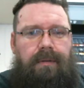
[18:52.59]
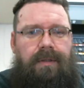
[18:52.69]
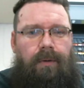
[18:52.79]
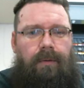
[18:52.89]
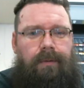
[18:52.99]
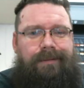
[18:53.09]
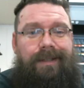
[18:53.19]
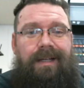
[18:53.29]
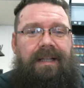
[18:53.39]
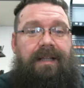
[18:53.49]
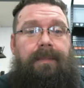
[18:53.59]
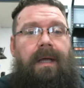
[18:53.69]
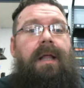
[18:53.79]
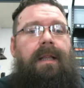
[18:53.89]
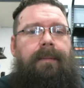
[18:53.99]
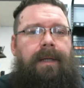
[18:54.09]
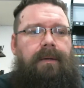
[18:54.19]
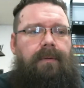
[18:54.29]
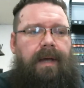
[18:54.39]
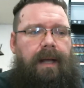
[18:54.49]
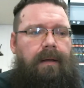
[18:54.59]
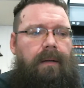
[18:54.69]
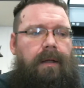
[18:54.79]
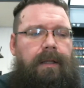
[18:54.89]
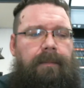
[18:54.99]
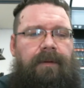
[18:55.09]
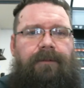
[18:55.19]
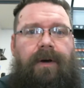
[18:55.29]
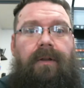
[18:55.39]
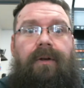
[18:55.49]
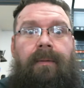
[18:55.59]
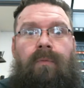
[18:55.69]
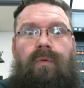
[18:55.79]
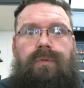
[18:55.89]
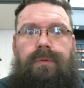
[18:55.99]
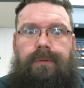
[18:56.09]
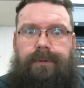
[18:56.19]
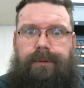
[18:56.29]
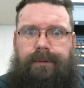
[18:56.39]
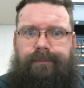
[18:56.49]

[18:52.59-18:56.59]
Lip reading: cool. Let me do that. Let me follow them rules.